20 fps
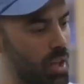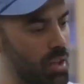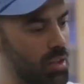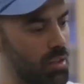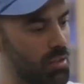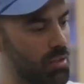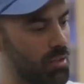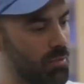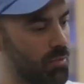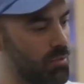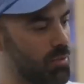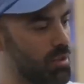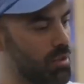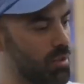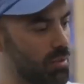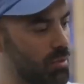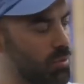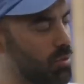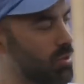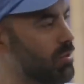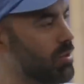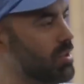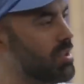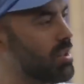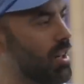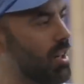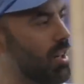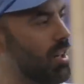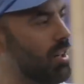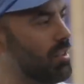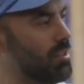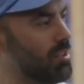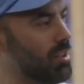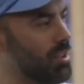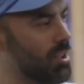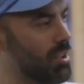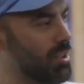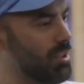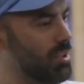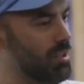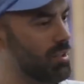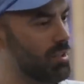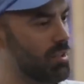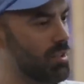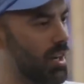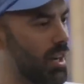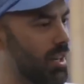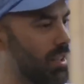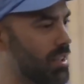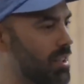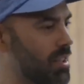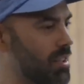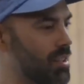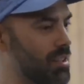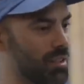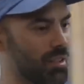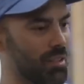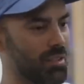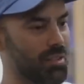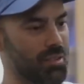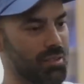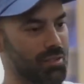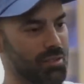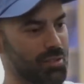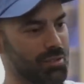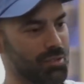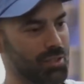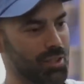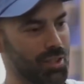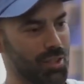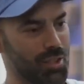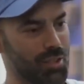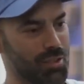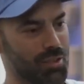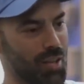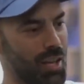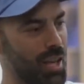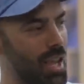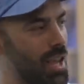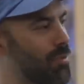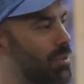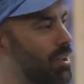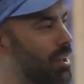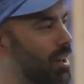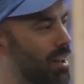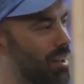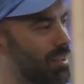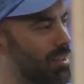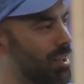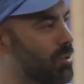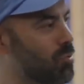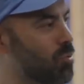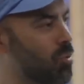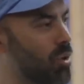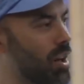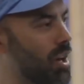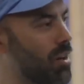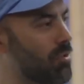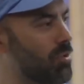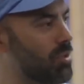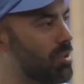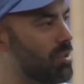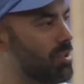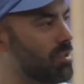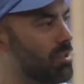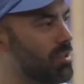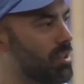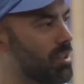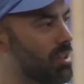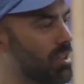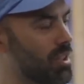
White to, to Louis Vuitton to IKEA to to Evian, like whatever.